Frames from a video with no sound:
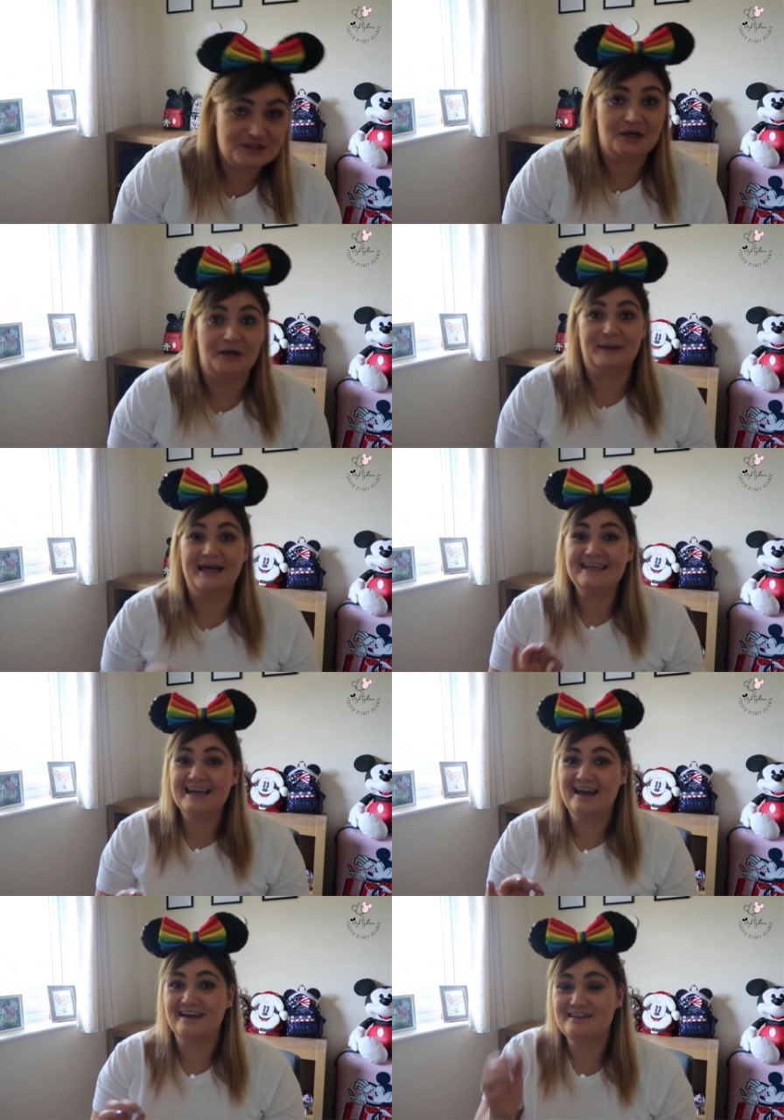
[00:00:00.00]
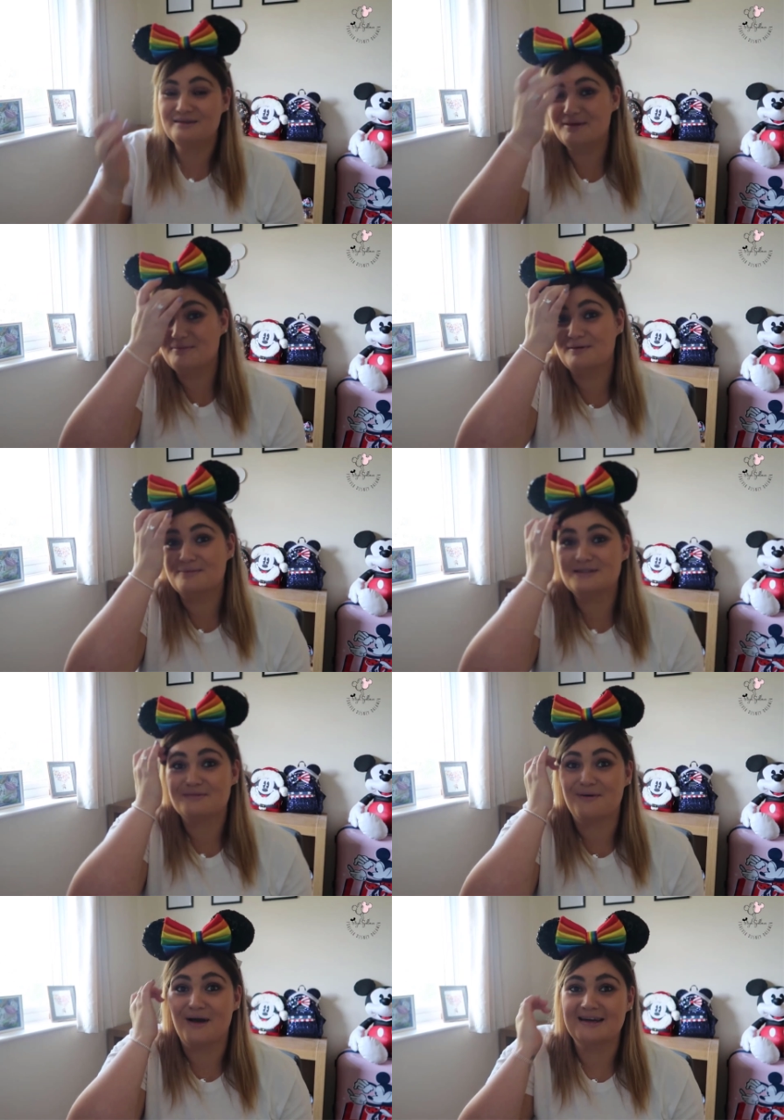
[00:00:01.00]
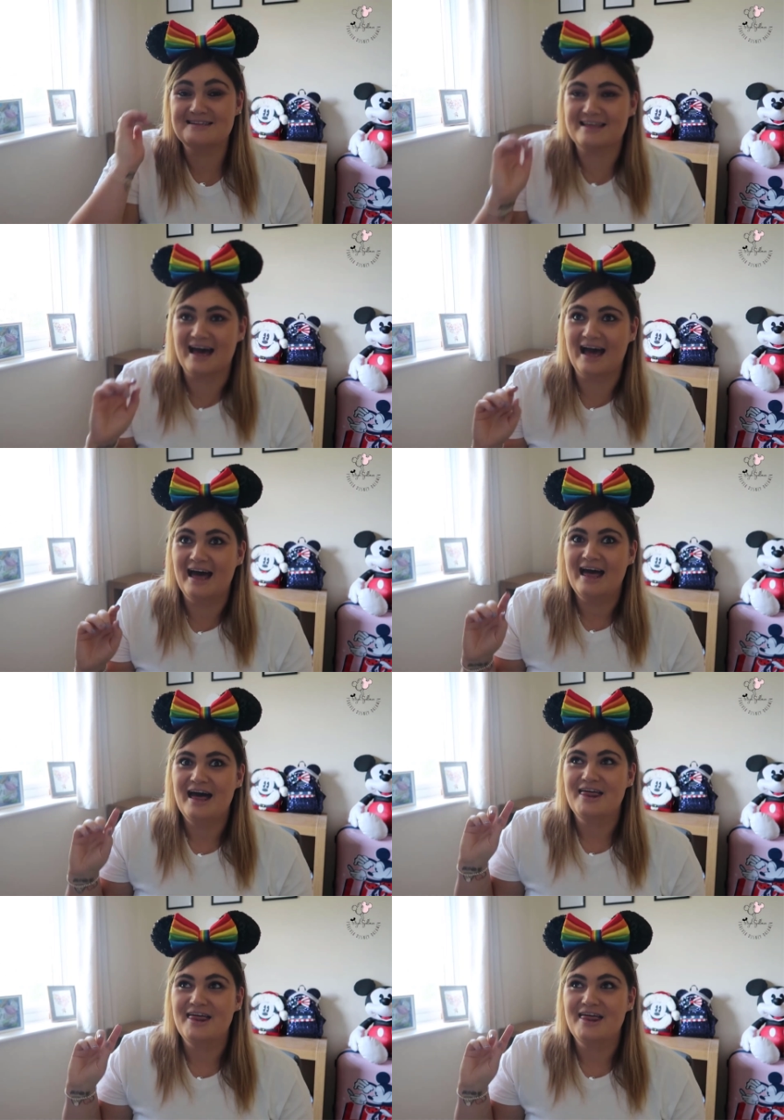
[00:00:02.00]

2, and again, I think people will be surprised that